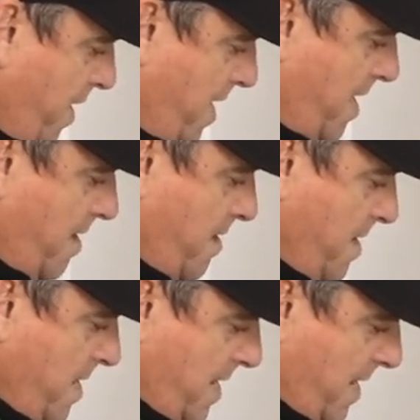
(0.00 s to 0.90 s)
here.
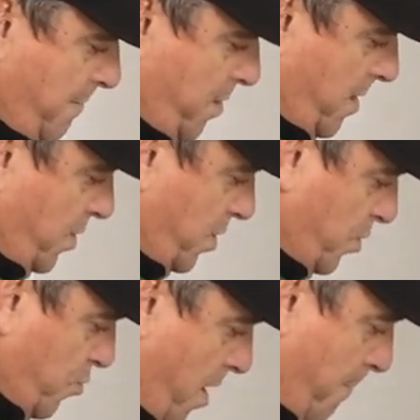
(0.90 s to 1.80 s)
And I'm gonna
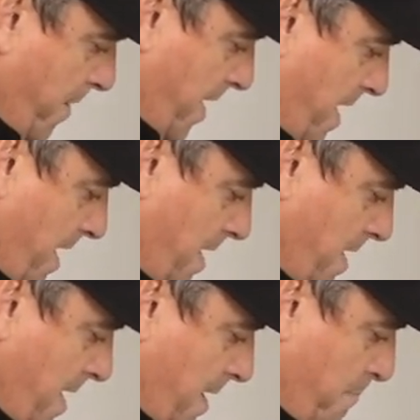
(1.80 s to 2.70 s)
just drop it in
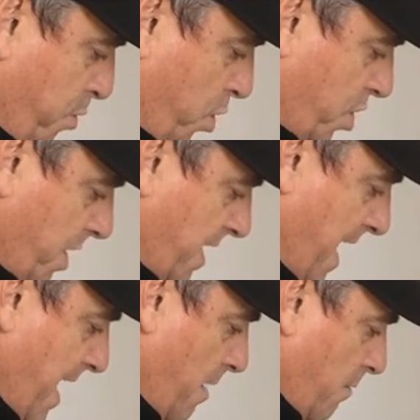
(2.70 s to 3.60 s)
and push it
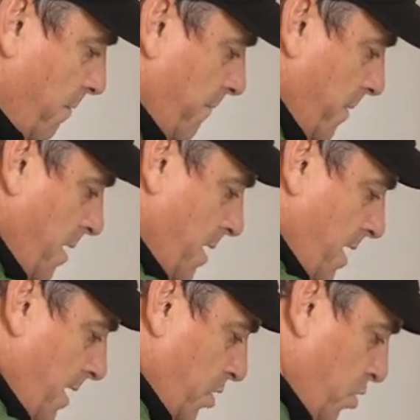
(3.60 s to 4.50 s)
down
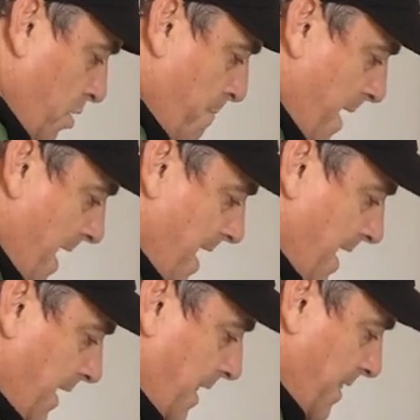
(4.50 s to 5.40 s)
into the
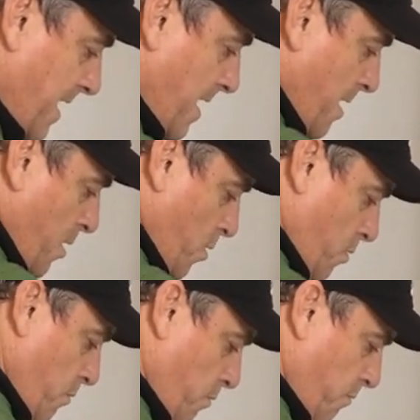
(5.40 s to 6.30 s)
bag and let the
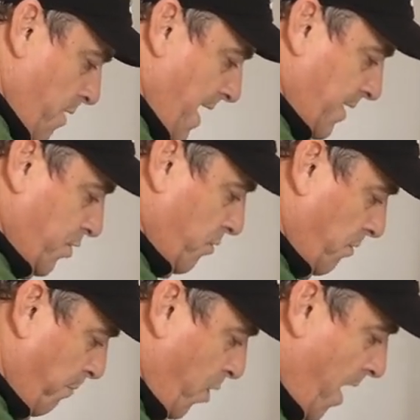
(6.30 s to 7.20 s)

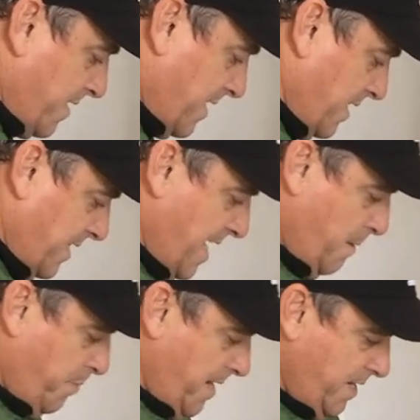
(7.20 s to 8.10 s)
natural process
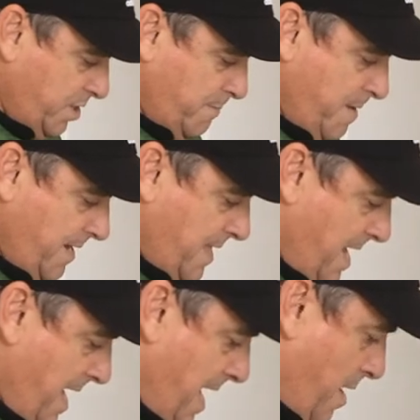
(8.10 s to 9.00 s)
take place to make
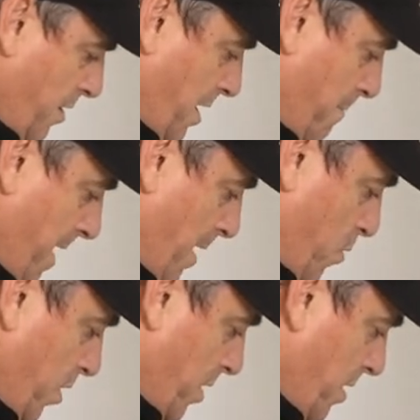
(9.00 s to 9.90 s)
that air come
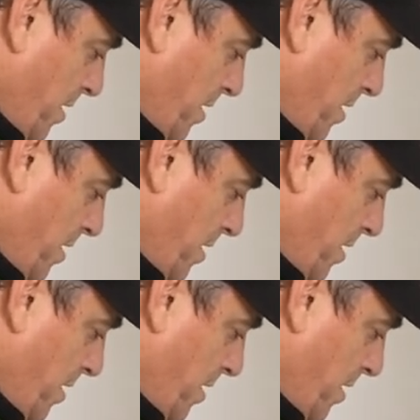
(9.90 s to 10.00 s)
out.